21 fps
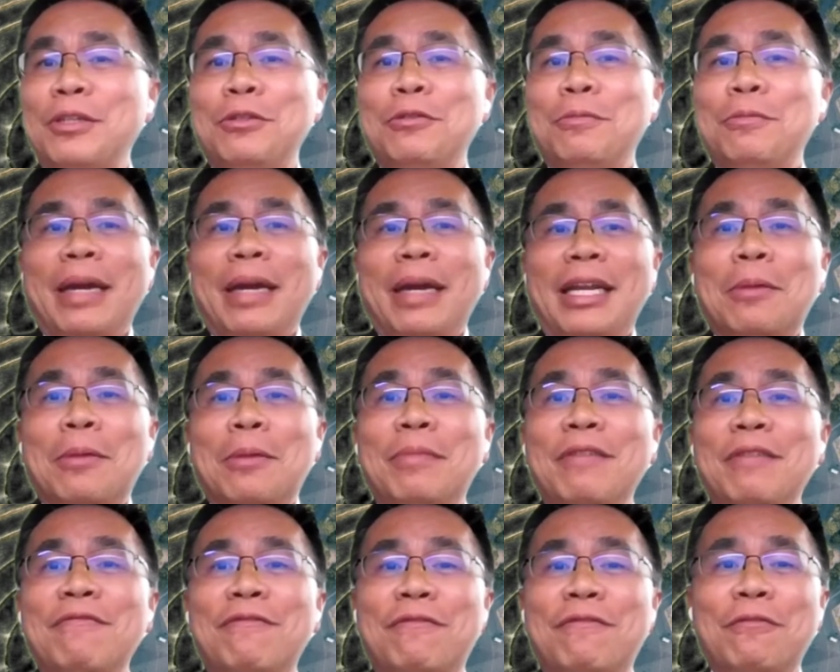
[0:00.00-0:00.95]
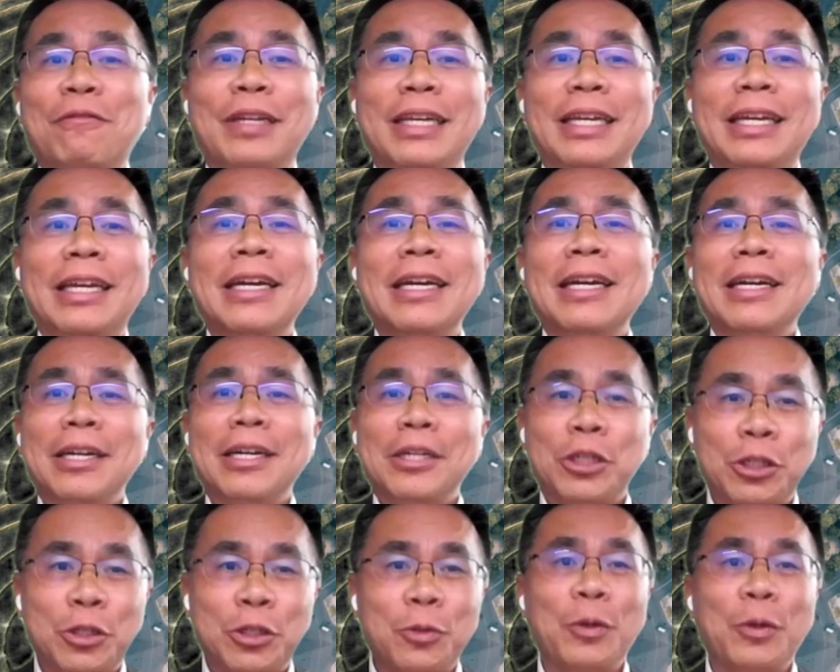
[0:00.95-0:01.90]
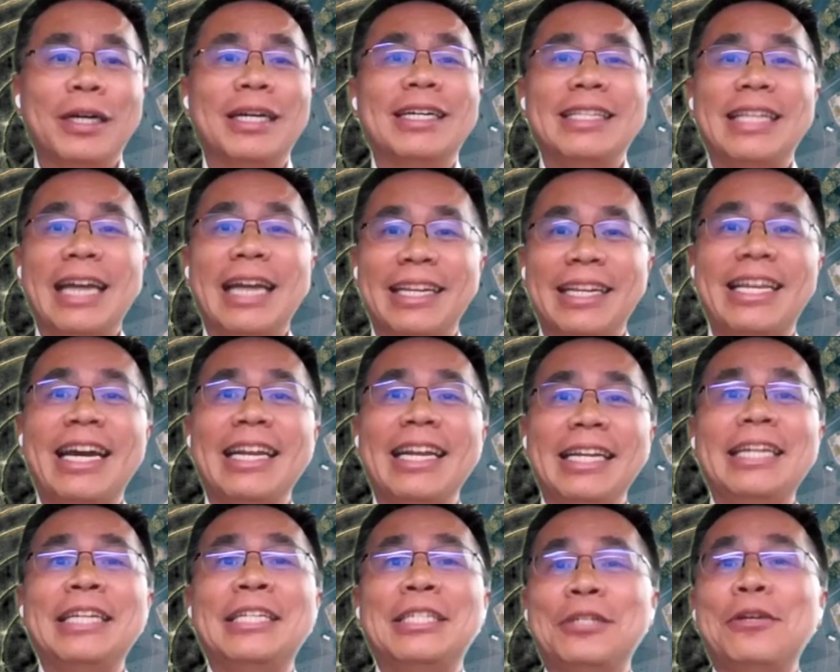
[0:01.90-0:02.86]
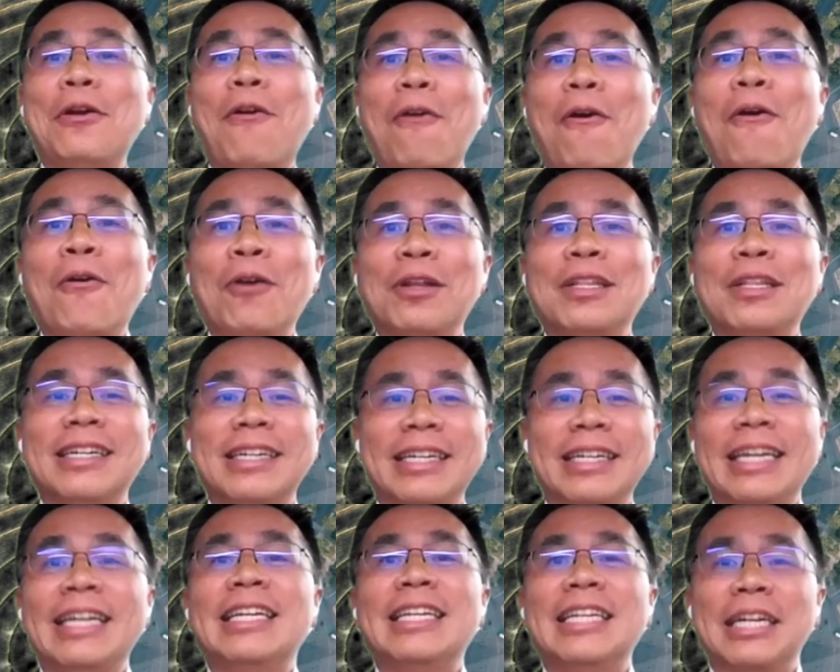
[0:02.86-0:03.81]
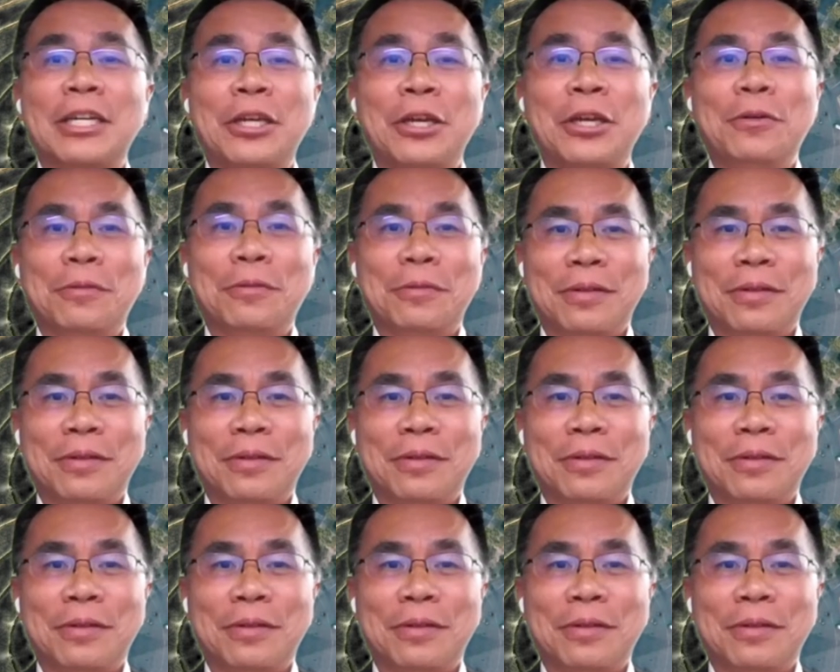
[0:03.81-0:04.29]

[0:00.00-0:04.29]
you may not be fully sure that that is your order in the queue,